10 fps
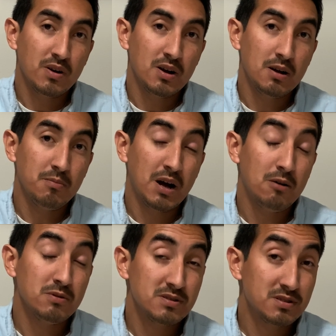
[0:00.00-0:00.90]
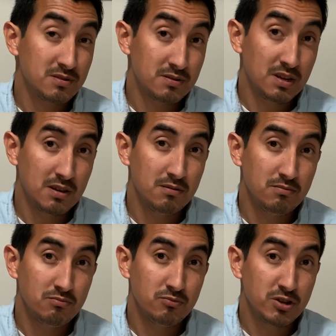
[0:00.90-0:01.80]
I was
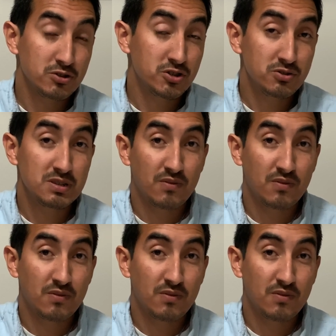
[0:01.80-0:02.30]
in your shoes.